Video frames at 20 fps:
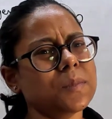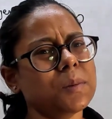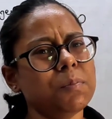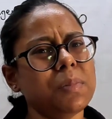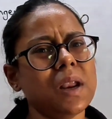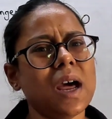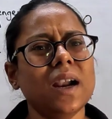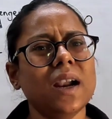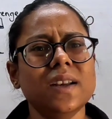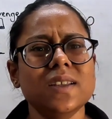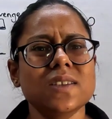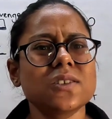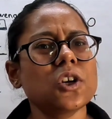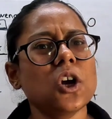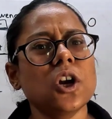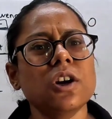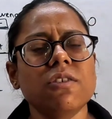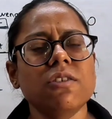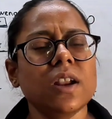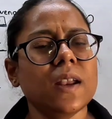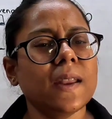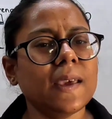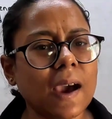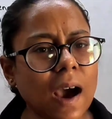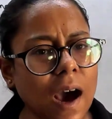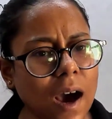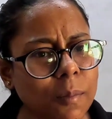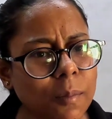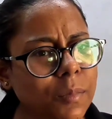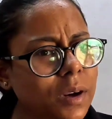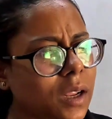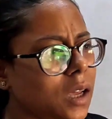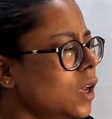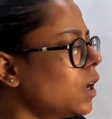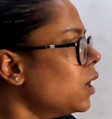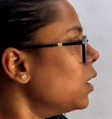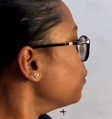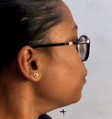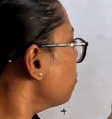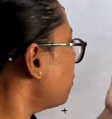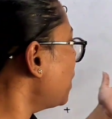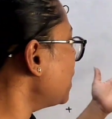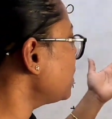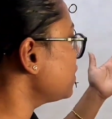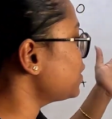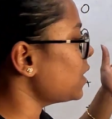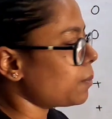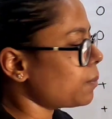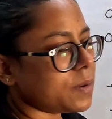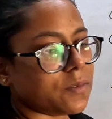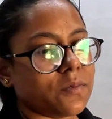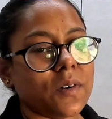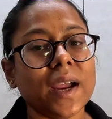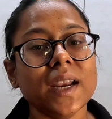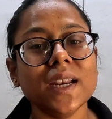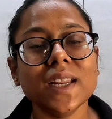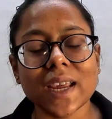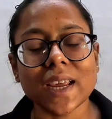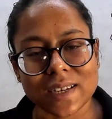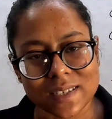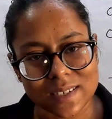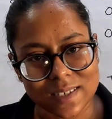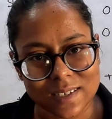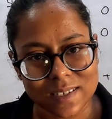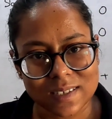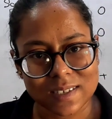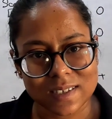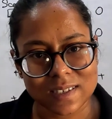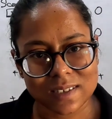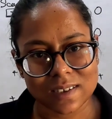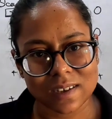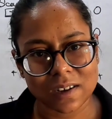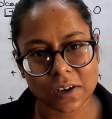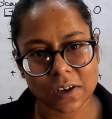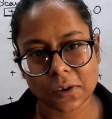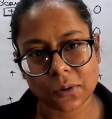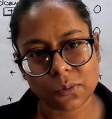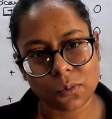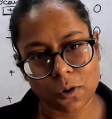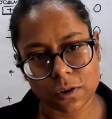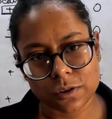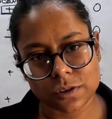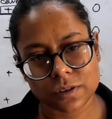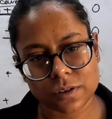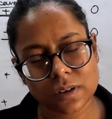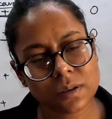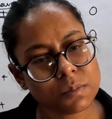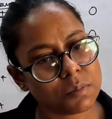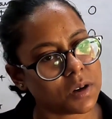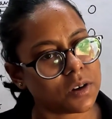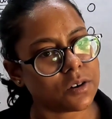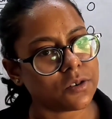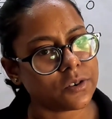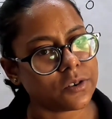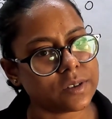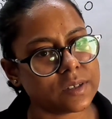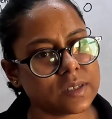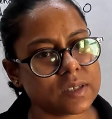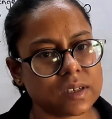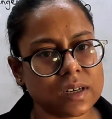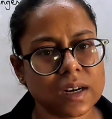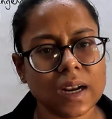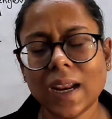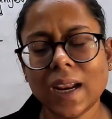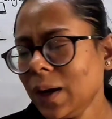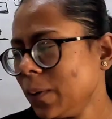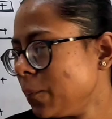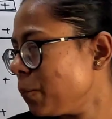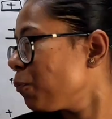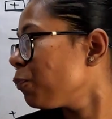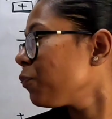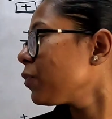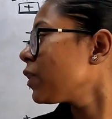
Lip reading: The plant is not really harmed, but the epiphyte gets its water and minerals, right?